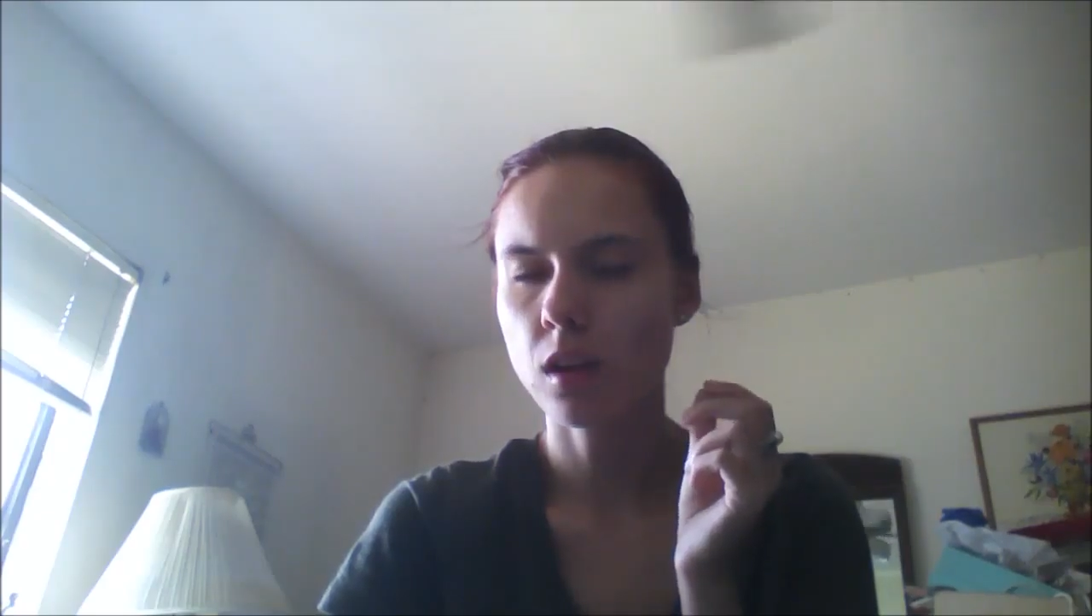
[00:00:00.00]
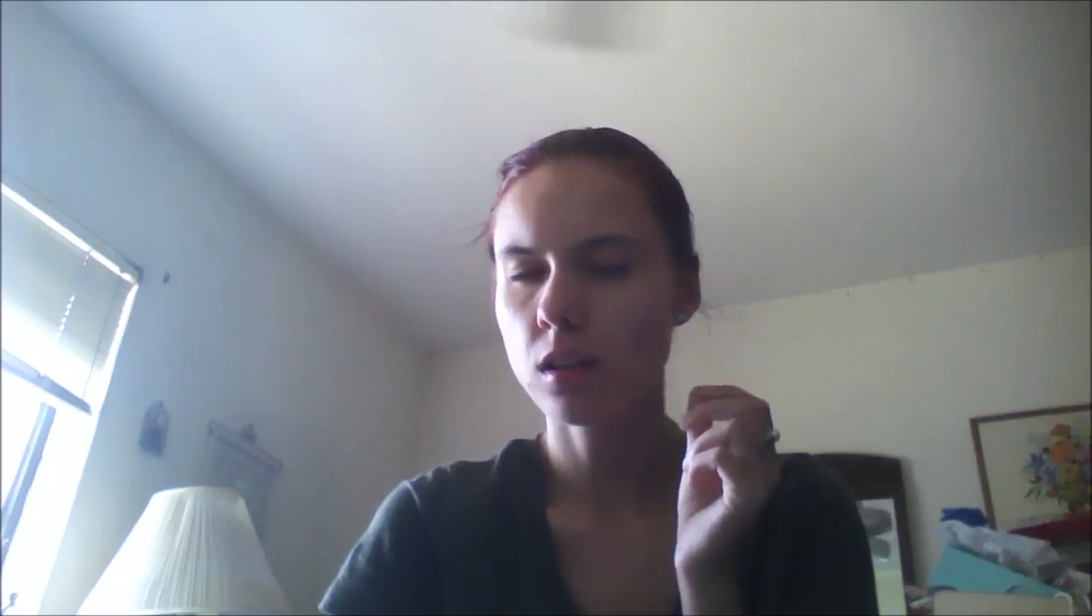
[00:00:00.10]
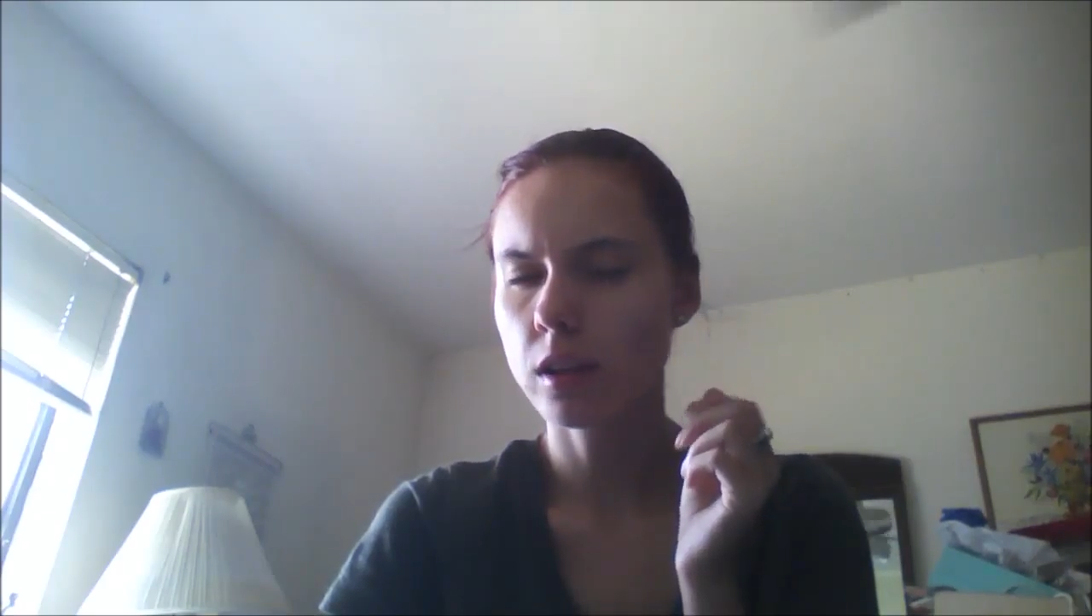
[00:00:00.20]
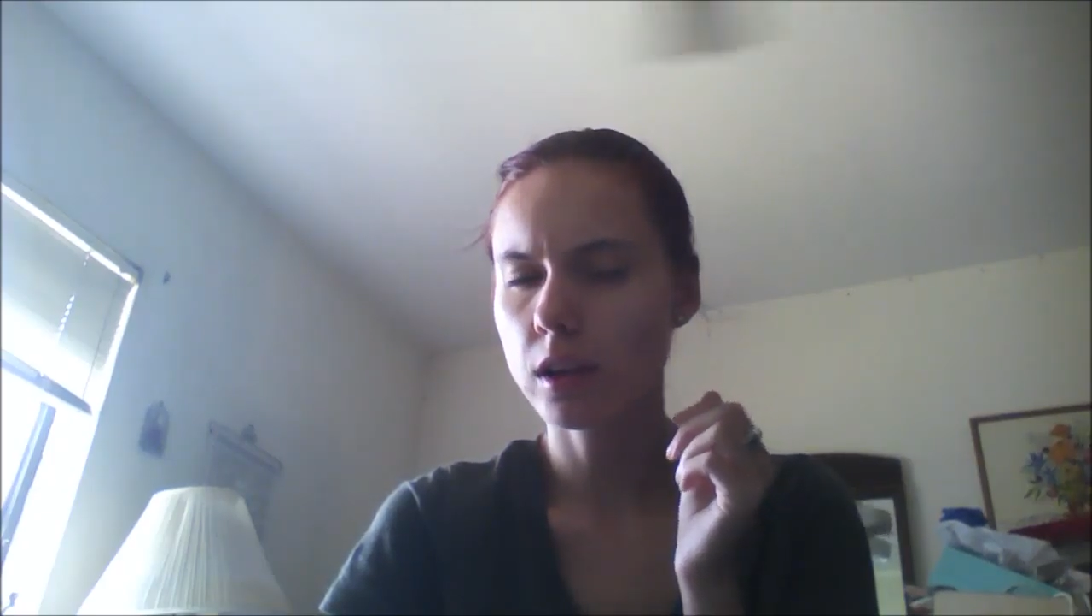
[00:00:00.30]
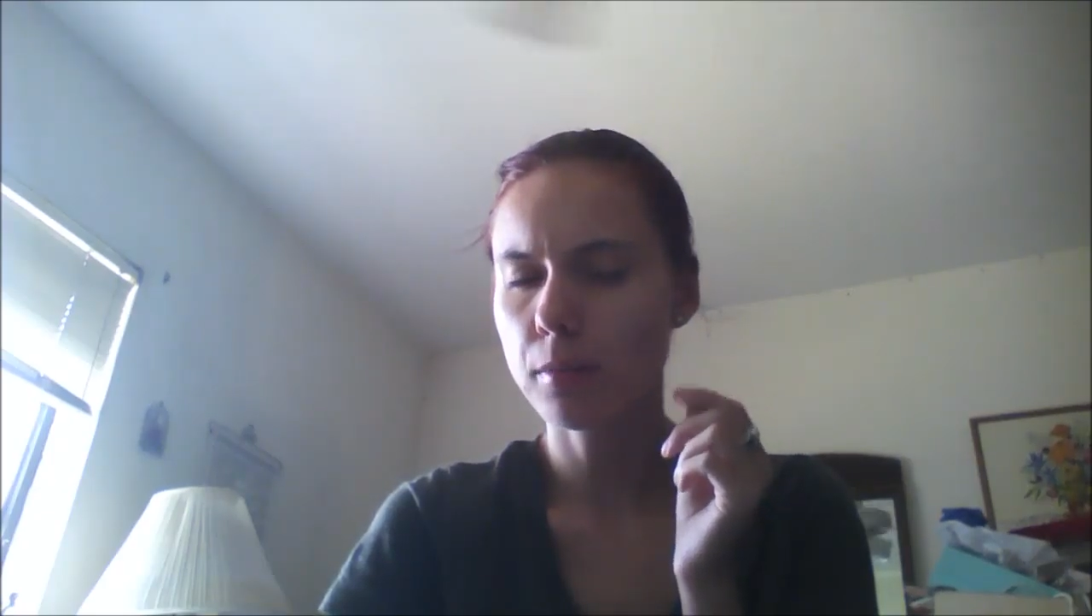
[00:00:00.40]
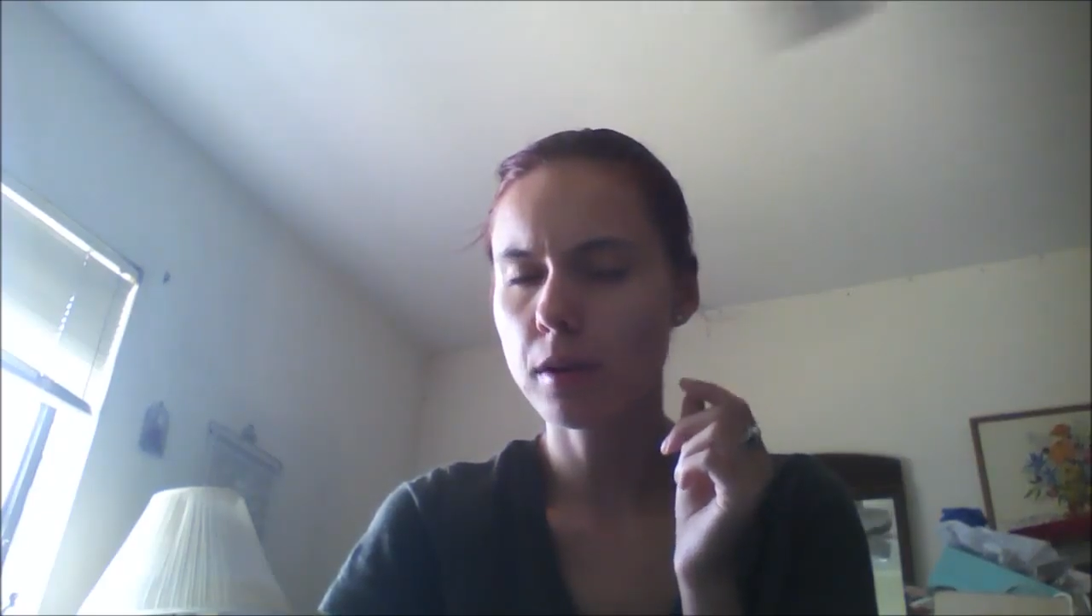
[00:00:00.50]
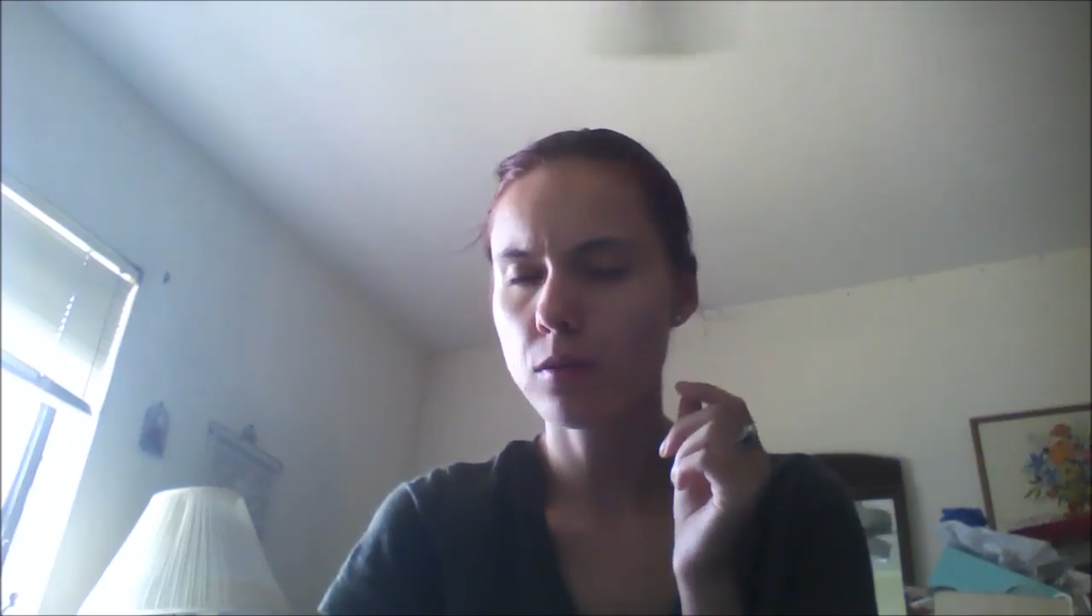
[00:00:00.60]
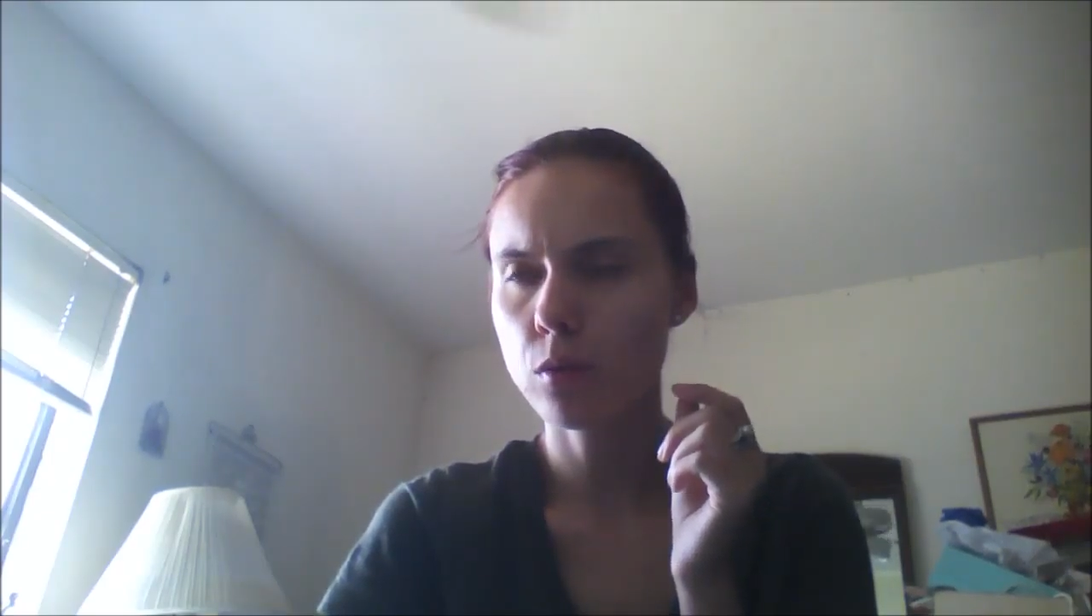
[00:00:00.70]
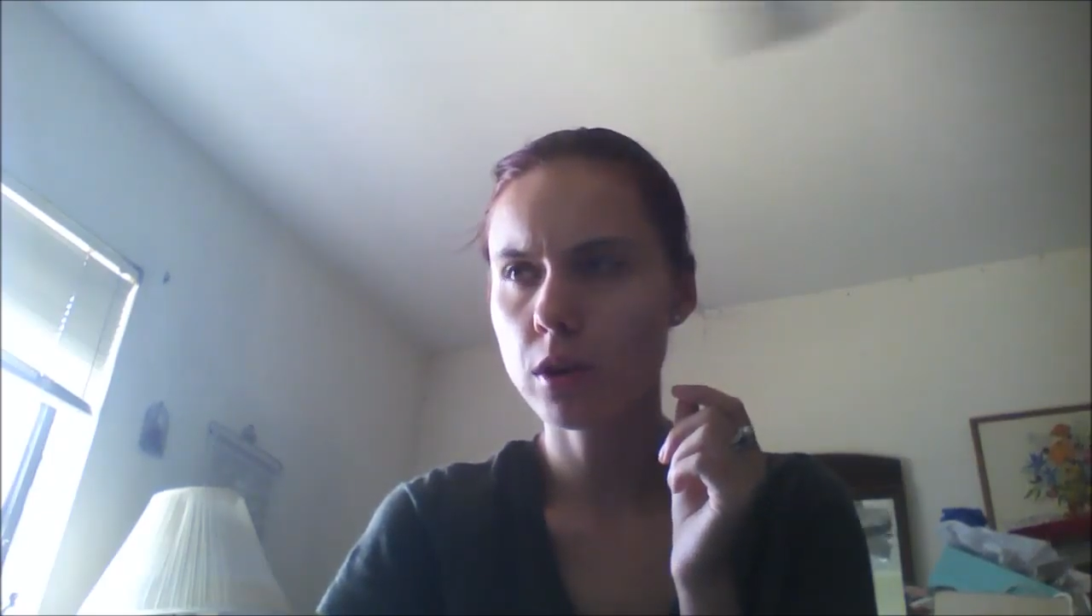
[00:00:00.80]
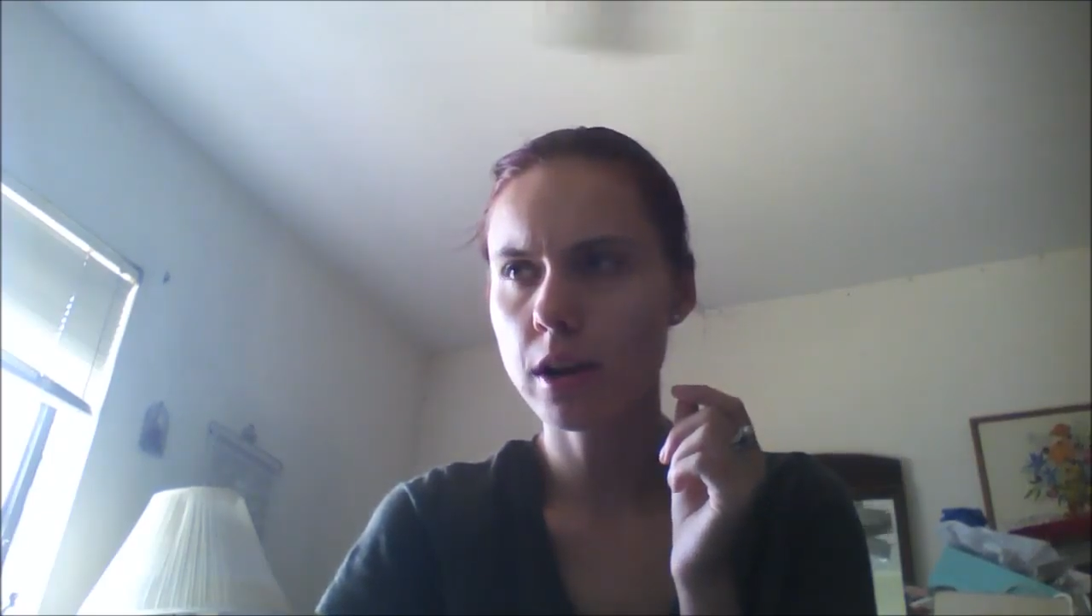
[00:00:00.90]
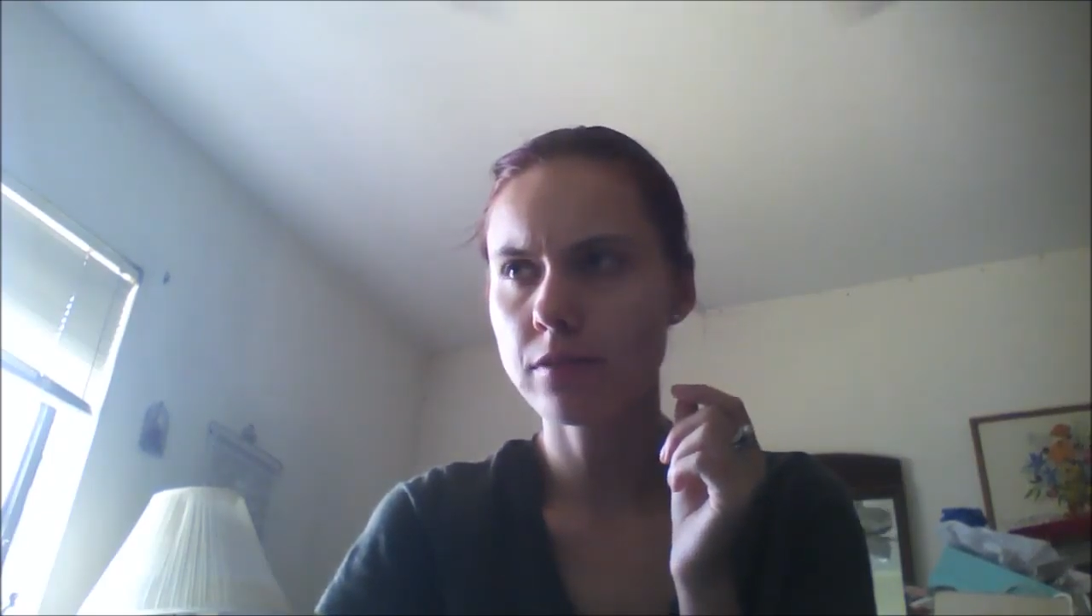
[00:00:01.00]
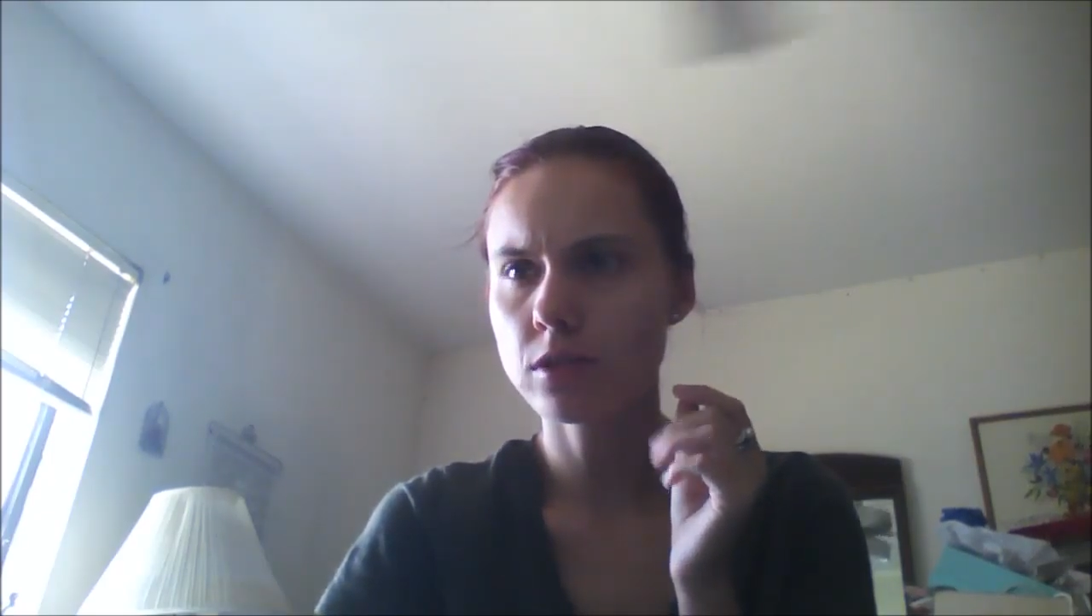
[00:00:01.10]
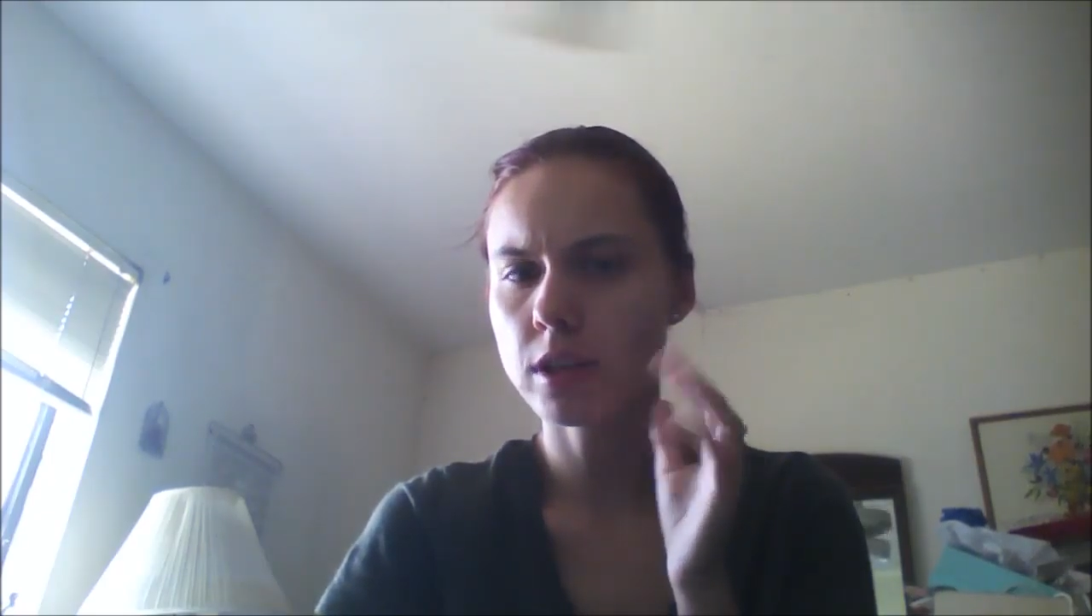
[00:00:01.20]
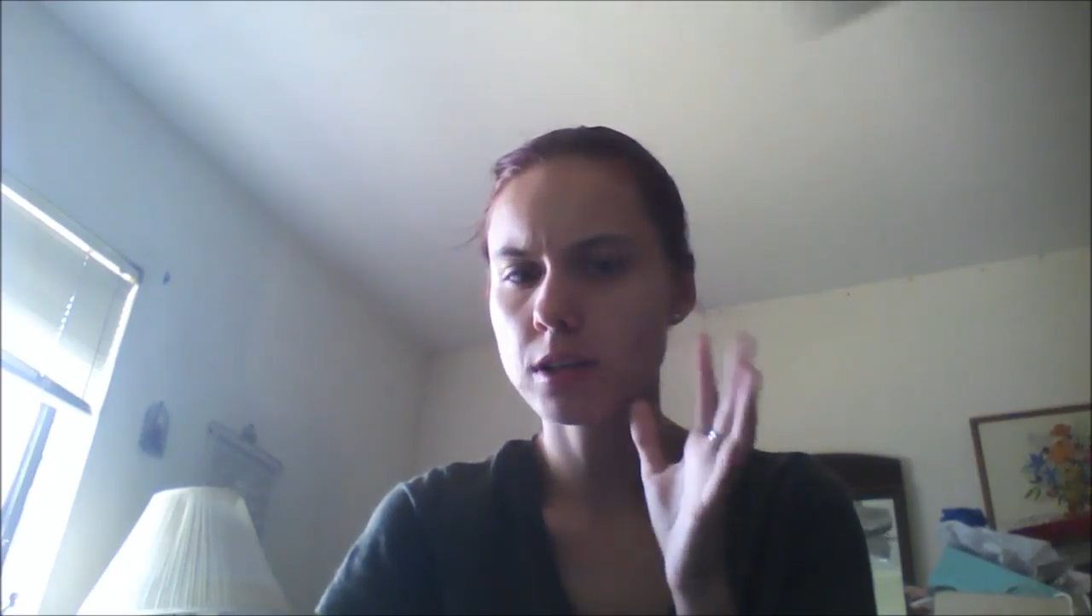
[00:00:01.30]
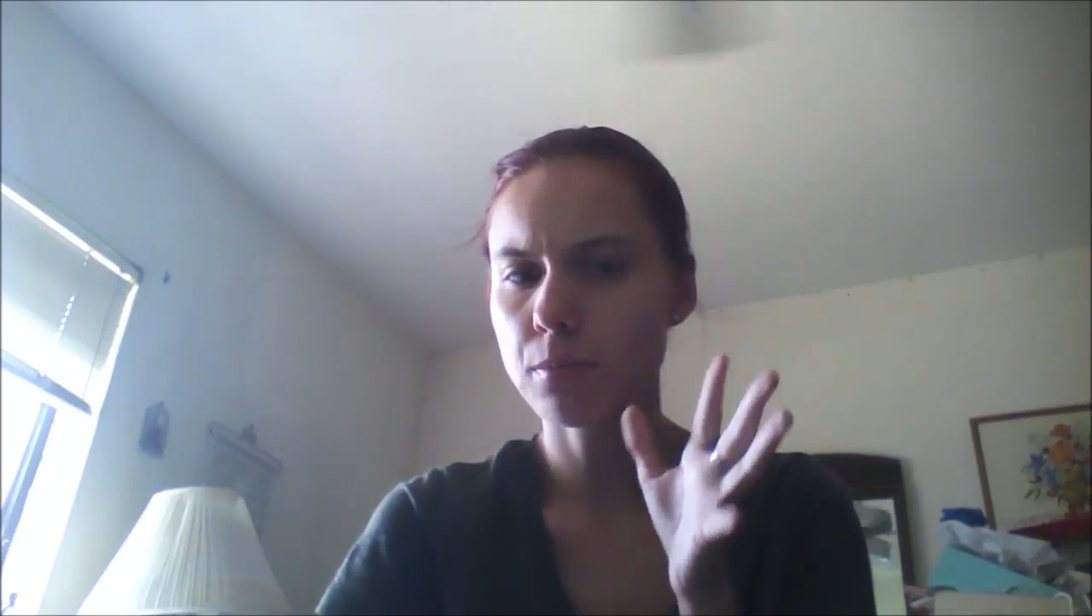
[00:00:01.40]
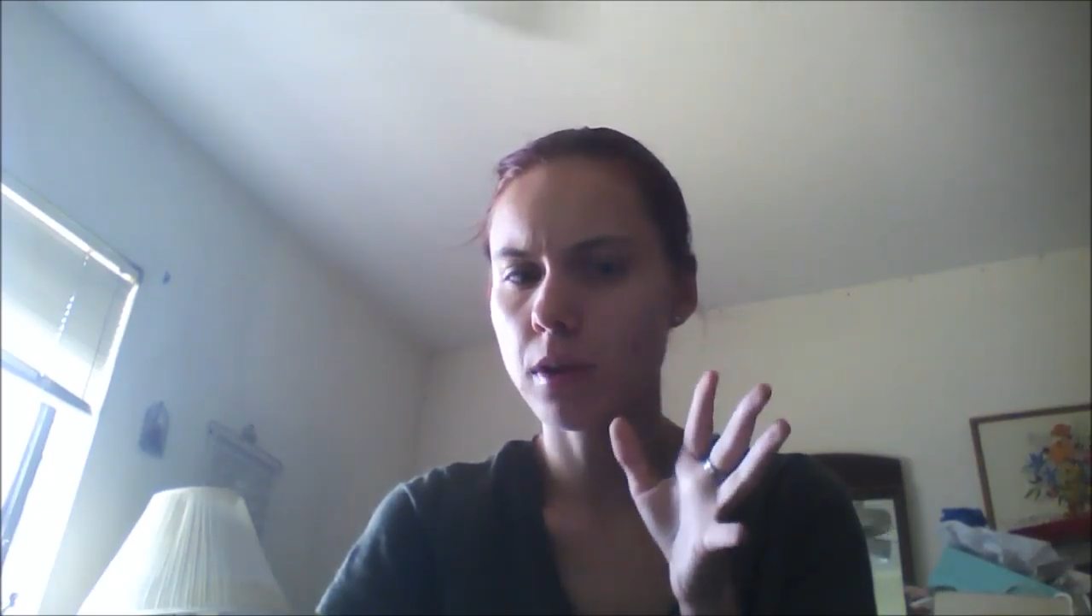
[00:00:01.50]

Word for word: A little bit of a weird aftertaste,